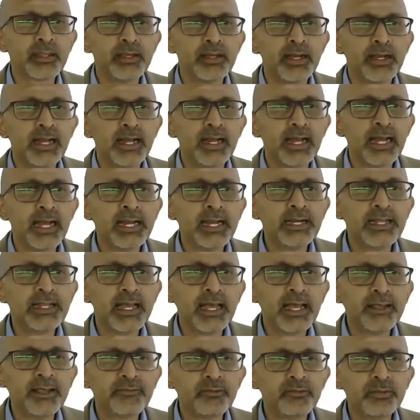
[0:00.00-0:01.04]
And as
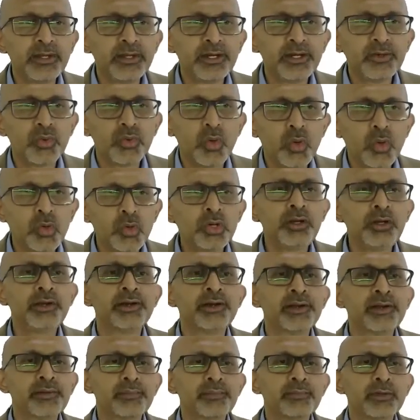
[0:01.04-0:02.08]
you get older,
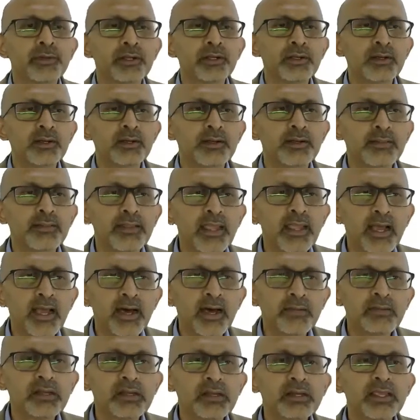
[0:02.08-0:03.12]
the
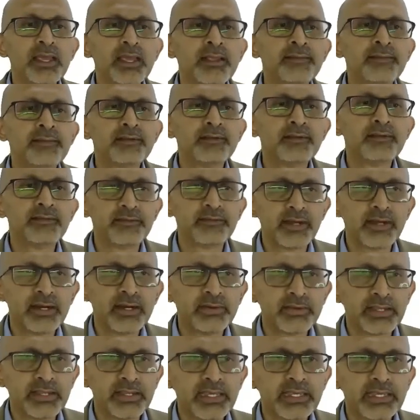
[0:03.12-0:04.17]
other cancers start
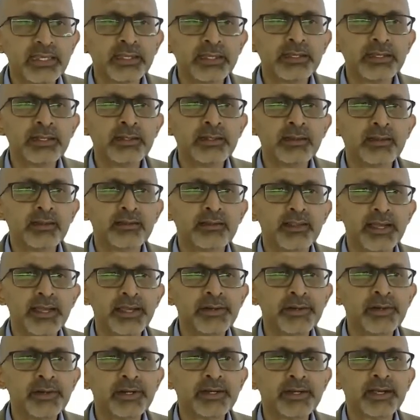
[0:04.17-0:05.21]
kicking in. Thyroid
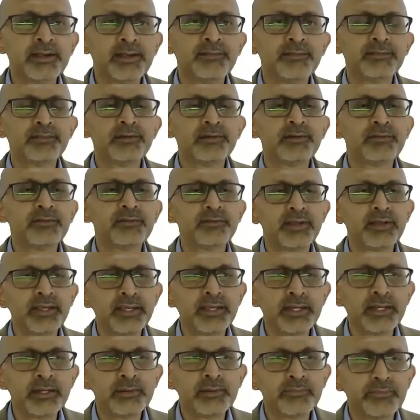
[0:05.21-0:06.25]
cancers,
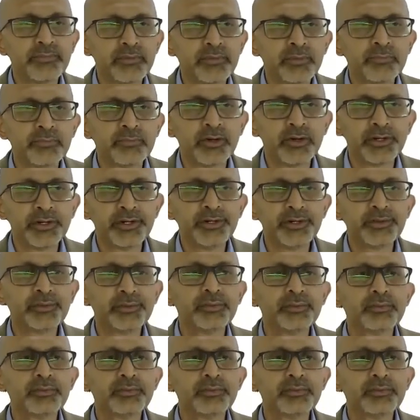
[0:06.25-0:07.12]
again, from 40 to